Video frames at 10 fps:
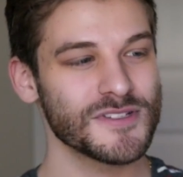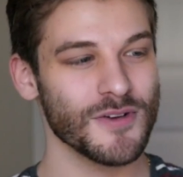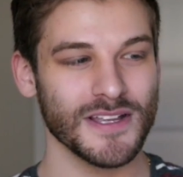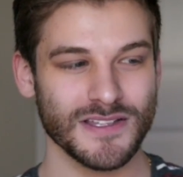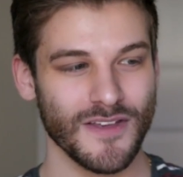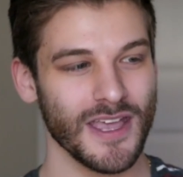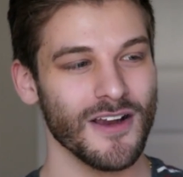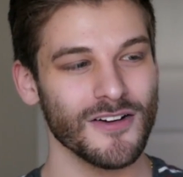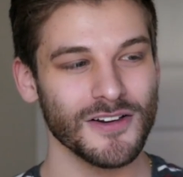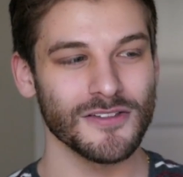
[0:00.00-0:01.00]
strands of
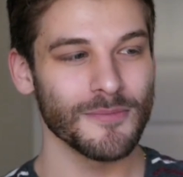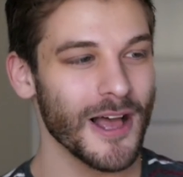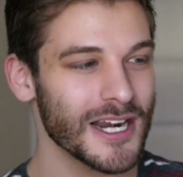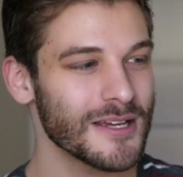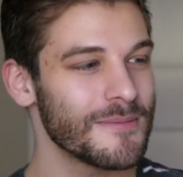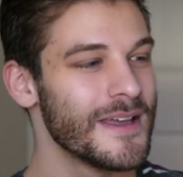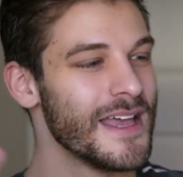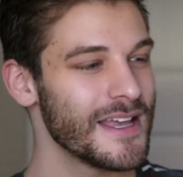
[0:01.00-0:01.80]
hair near the bottom,